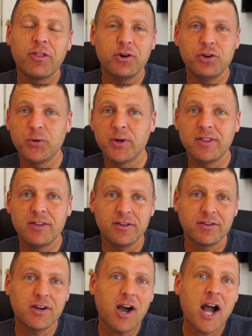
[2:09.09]
They're doing
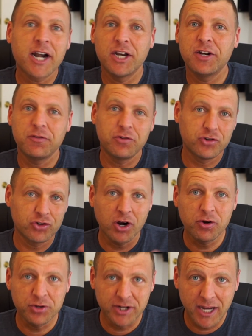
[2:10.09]
this cognitive
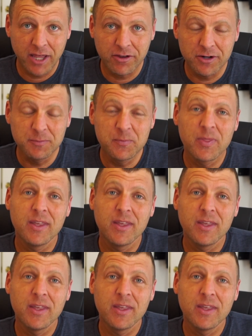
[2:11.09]
struggle together,